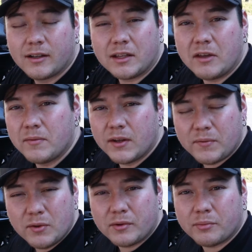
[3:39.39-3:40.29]
Even if
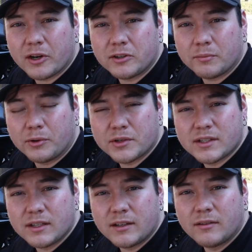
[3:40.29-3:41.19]
you would break the
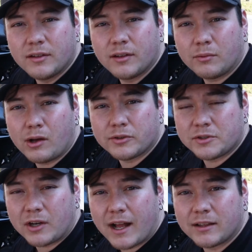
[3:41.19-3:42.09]
porcelain while
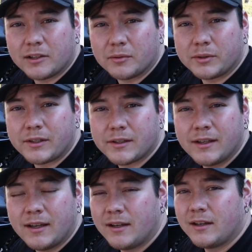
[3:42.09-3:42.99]
extracting the plug,
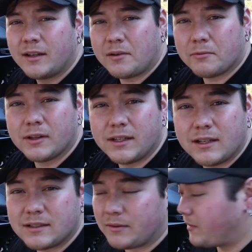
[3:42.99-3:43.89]
it really
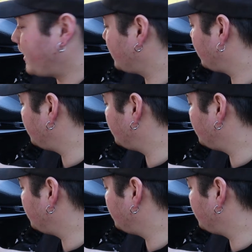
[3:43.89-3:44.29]
doesn't matter